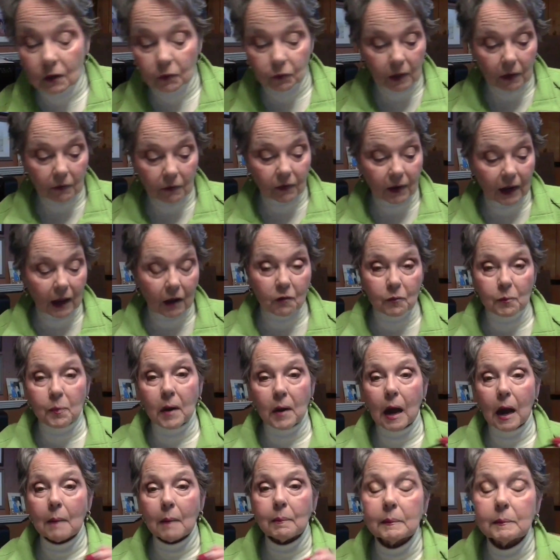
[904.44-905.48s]
if you ever have
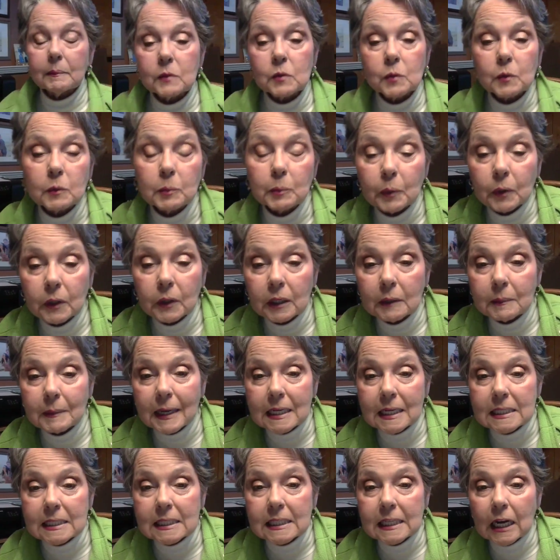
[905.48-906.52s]
problems with putting
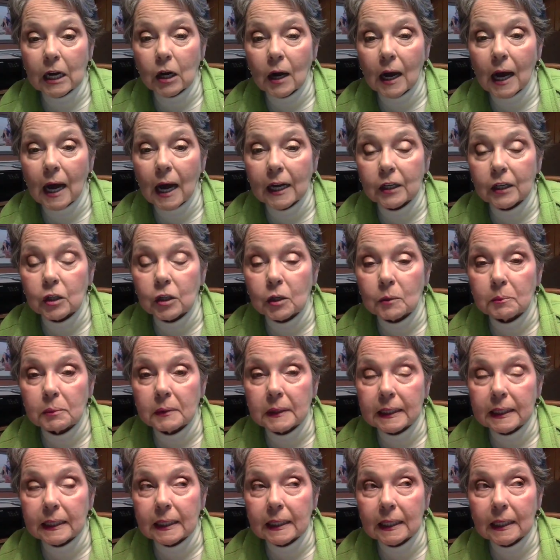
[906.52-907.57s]
mascara on and you're
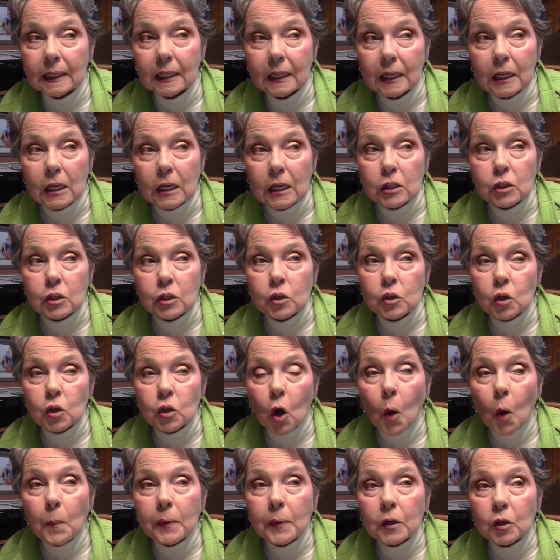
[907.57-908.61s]
blinking, just
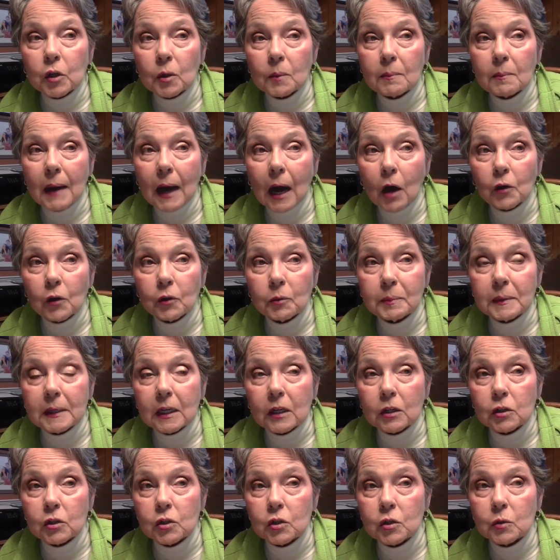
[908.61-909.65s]
open your mouth
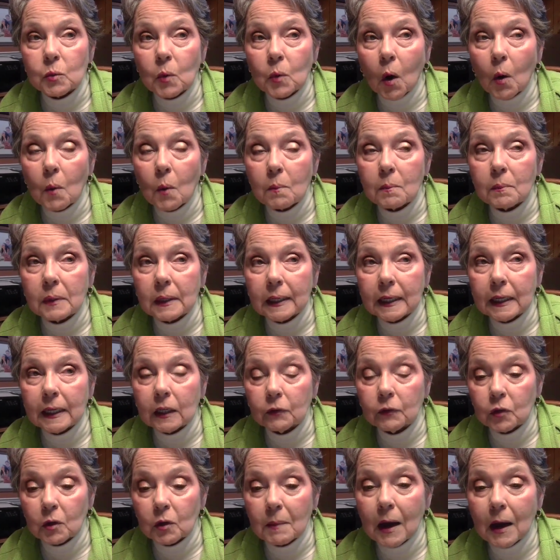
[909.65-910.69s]
because you won't blink
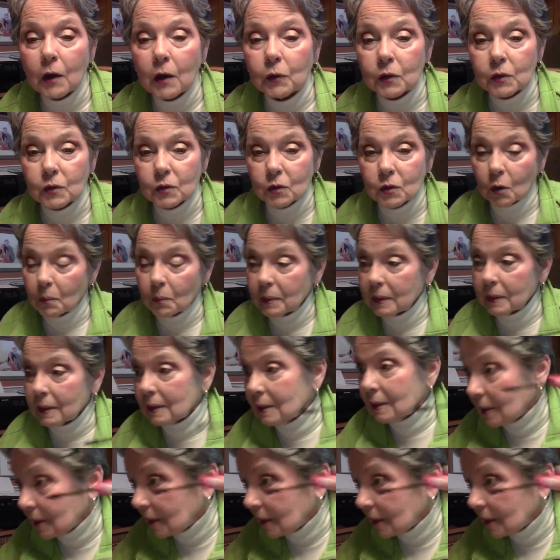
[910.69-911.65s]
if your mouth is open.